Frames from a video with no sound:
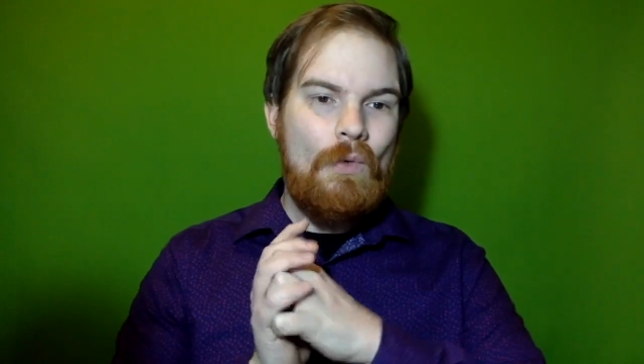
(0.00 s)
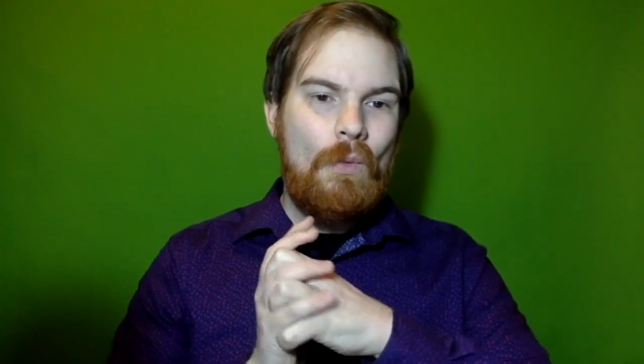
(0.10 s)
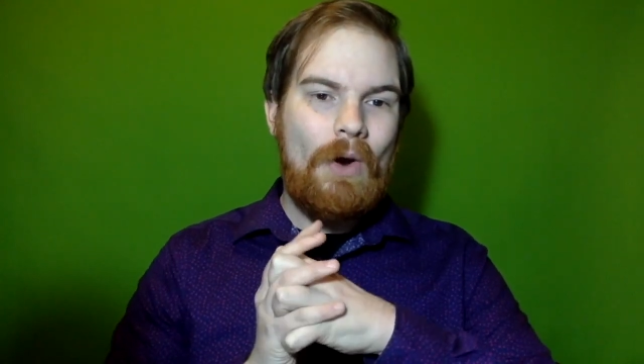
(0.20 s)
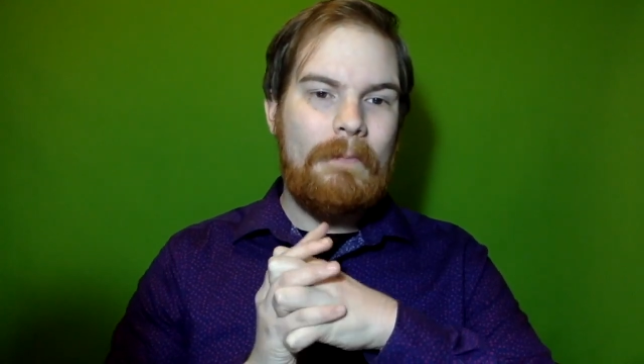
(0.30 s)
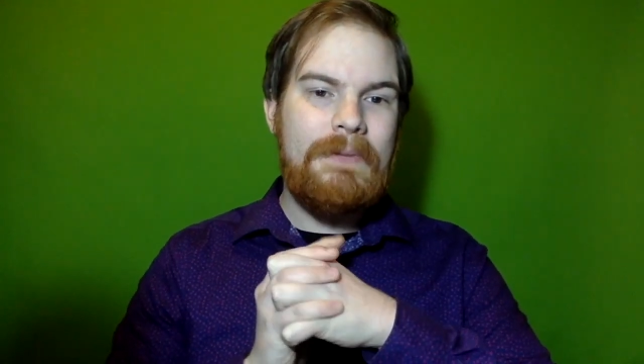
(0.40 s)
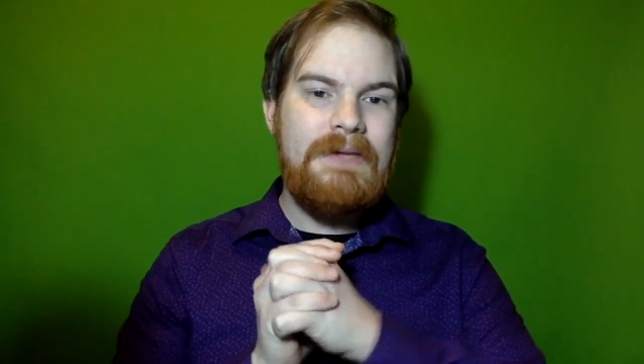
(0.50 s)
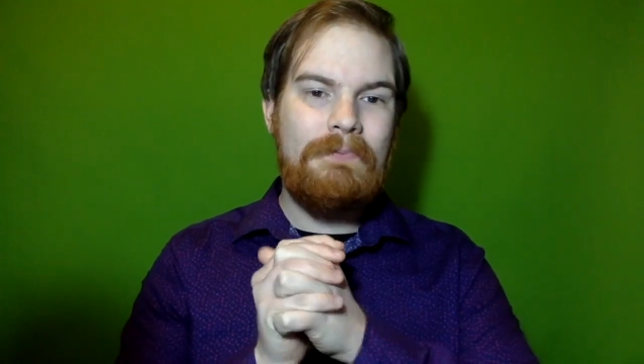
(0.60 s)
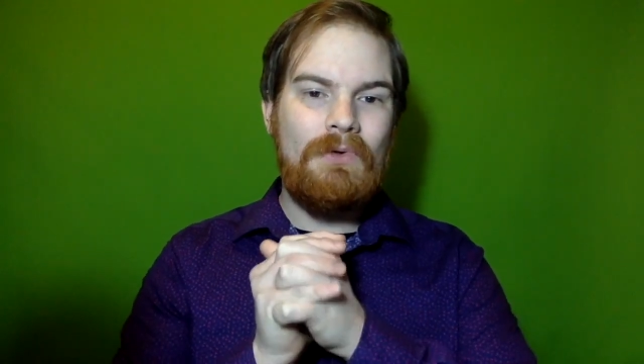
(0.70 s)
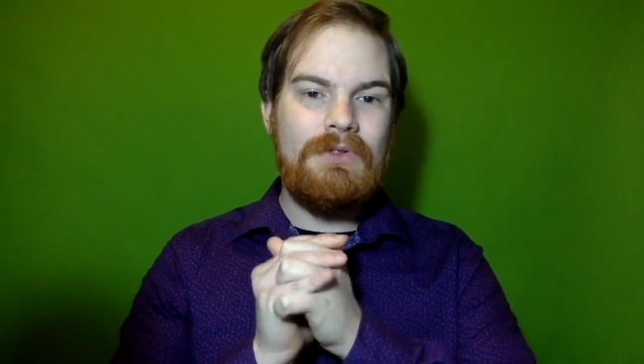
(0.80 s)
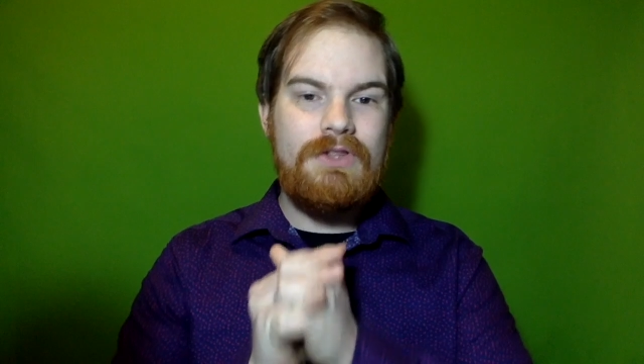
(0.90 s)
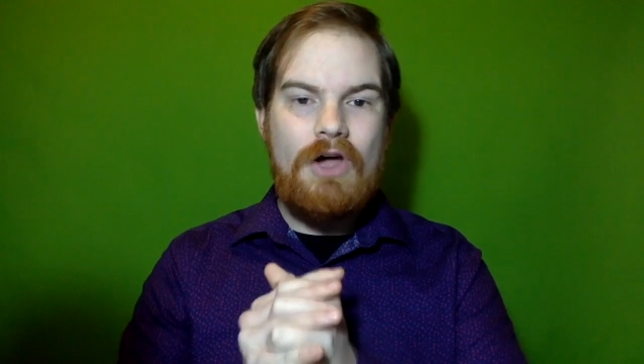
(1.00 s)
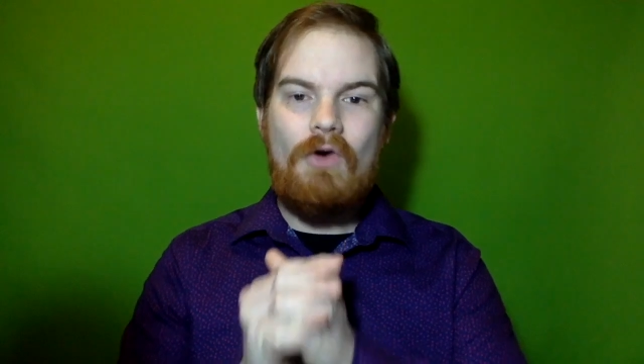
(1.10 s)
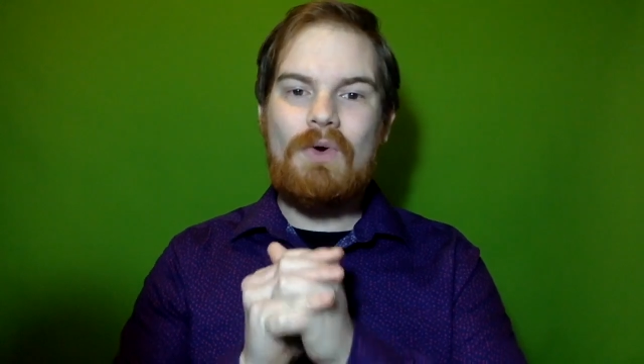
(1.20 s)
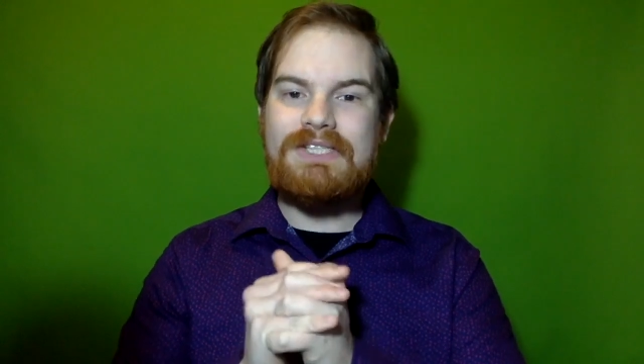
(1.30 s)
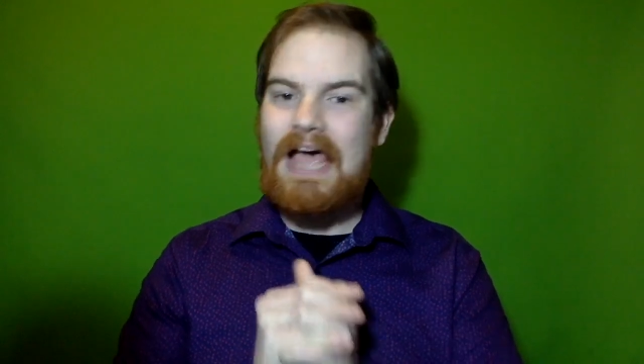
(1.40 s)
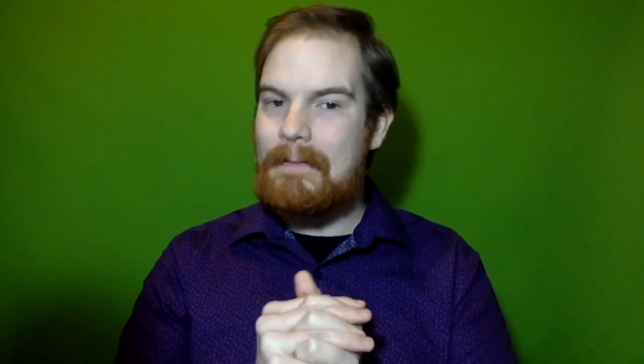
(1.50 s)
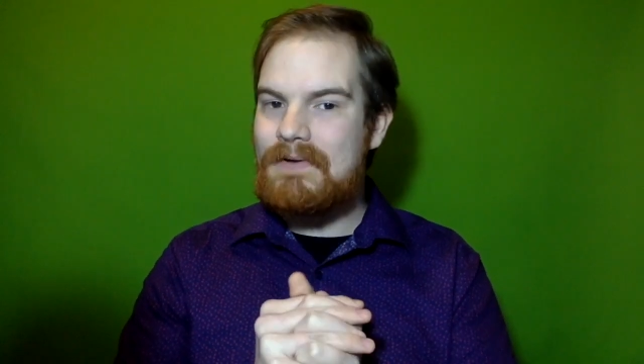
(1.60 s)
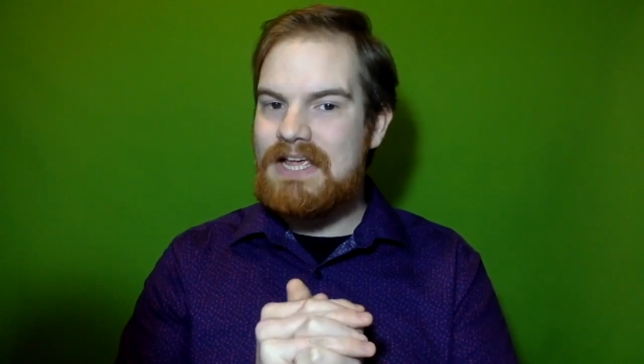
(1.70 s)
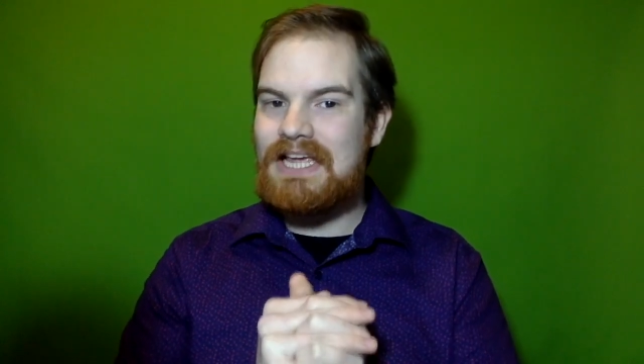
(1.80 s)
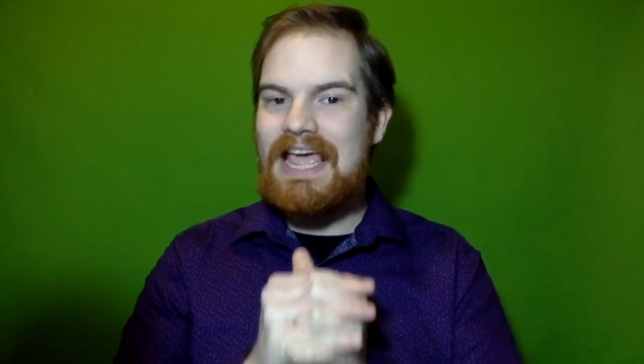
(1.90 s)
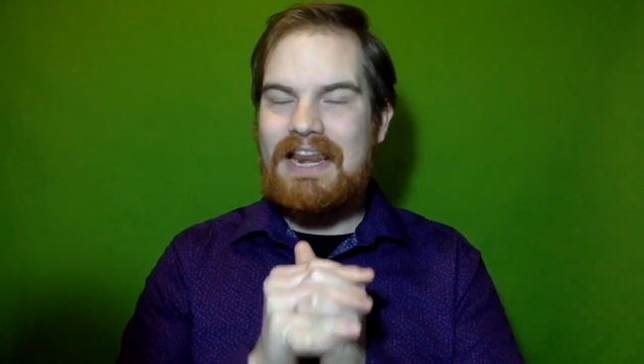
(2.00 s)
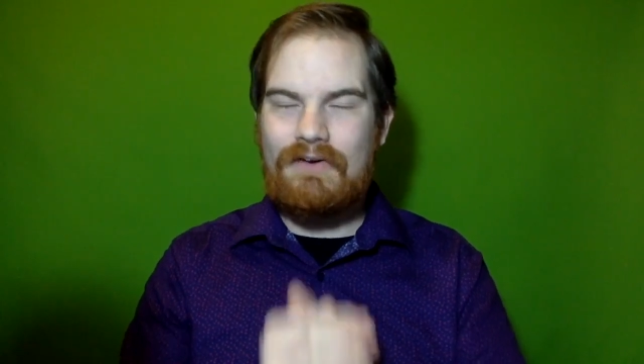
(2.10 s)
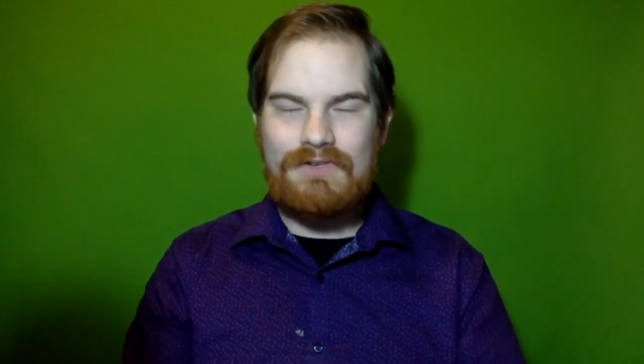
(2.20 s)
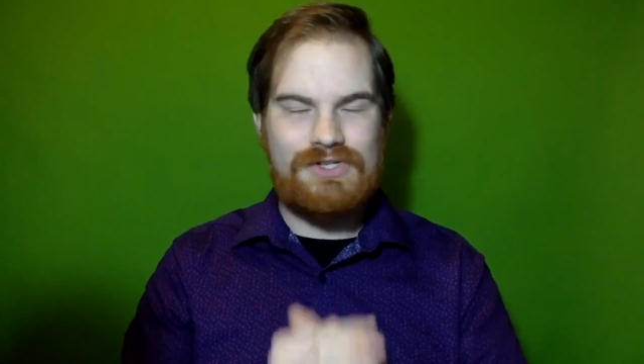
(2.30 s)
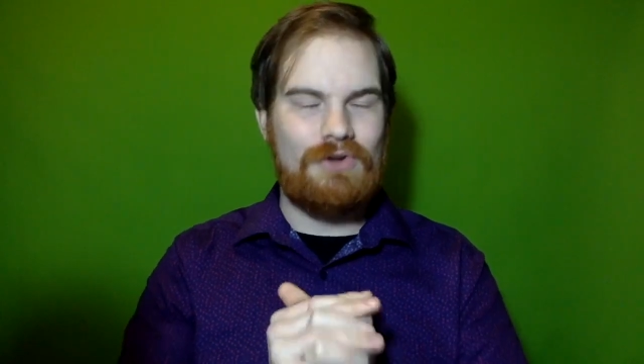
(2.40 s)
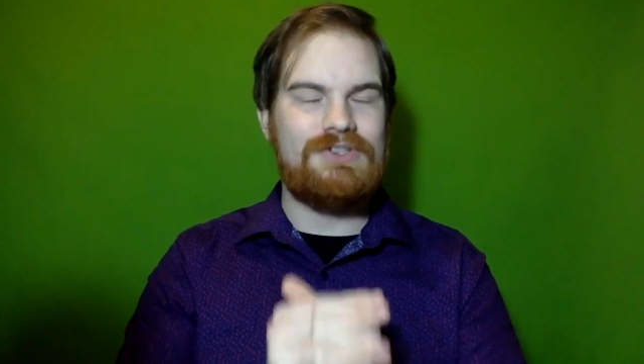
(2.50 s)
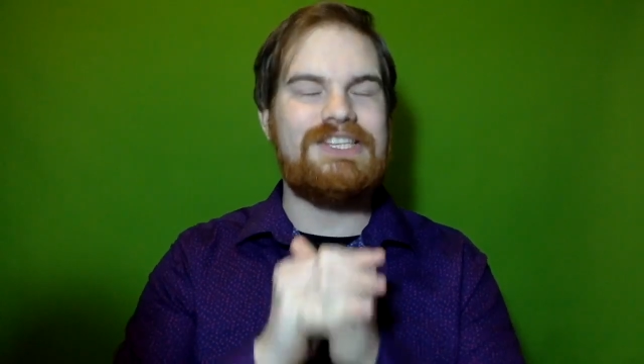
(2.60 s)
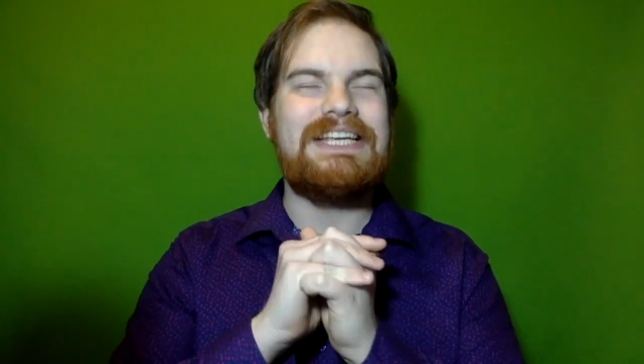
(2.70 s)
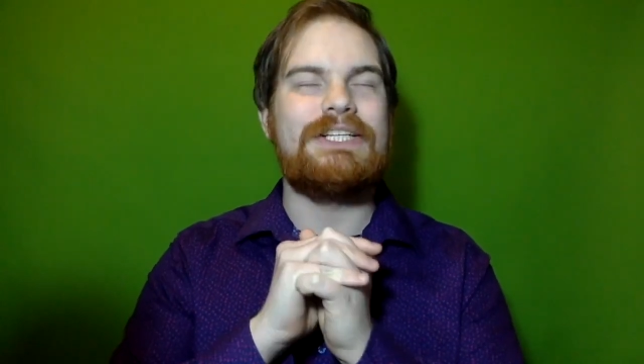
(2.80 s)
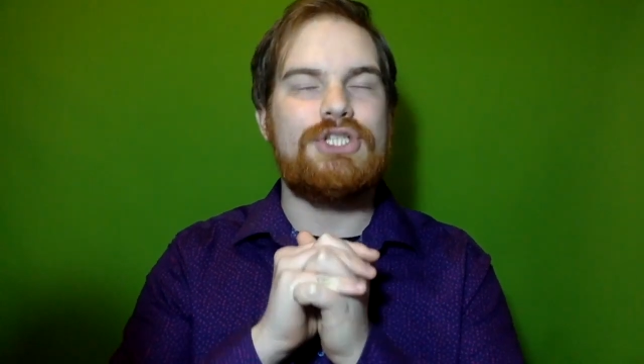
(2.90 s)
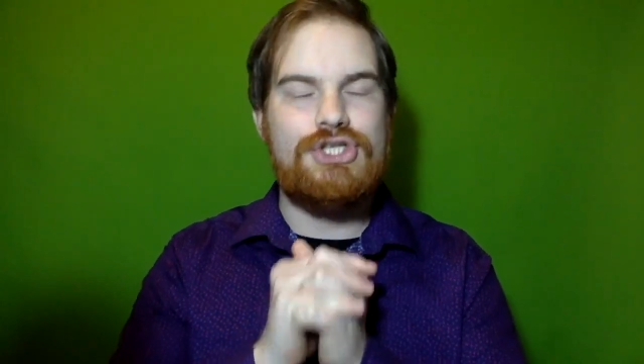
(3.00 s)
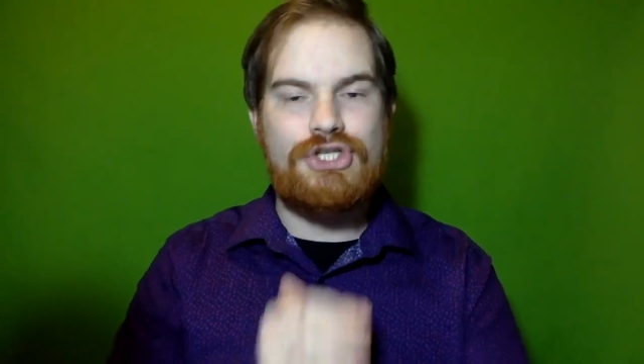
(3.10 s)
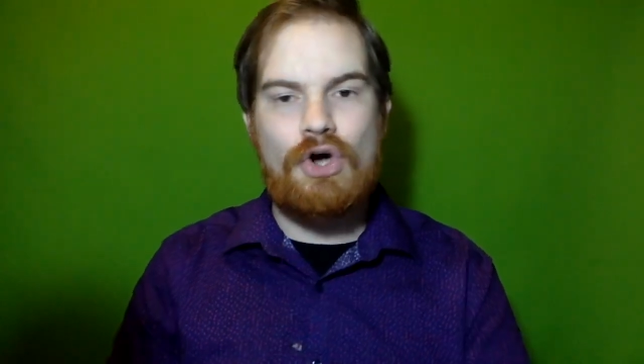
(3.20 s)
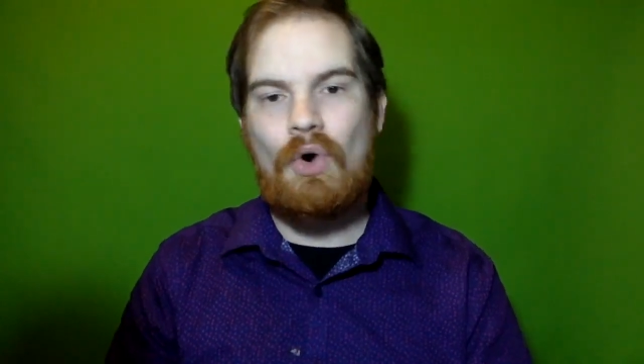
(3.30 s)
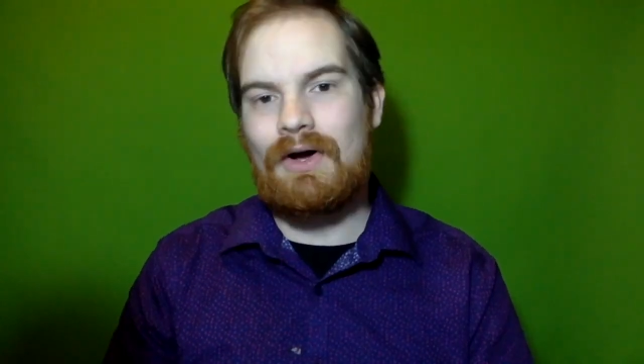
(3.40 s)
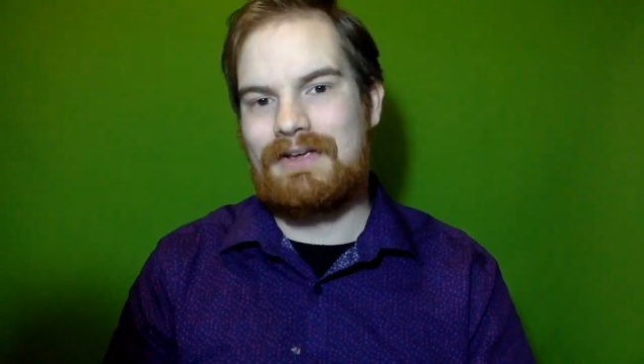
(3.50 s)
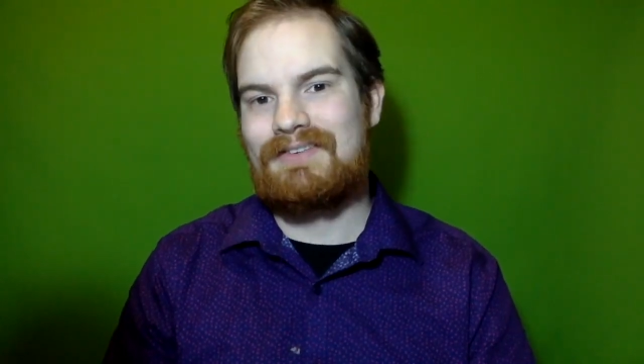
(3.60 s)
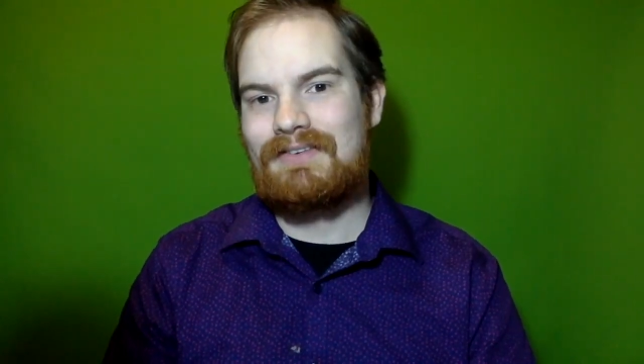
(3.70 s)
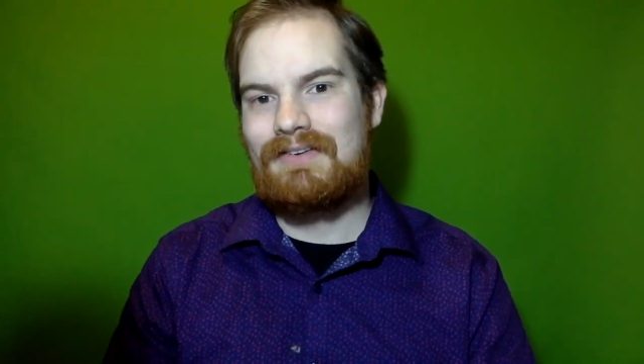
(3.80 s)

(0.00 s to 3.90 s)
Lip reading: where people know what's happening and it results in joy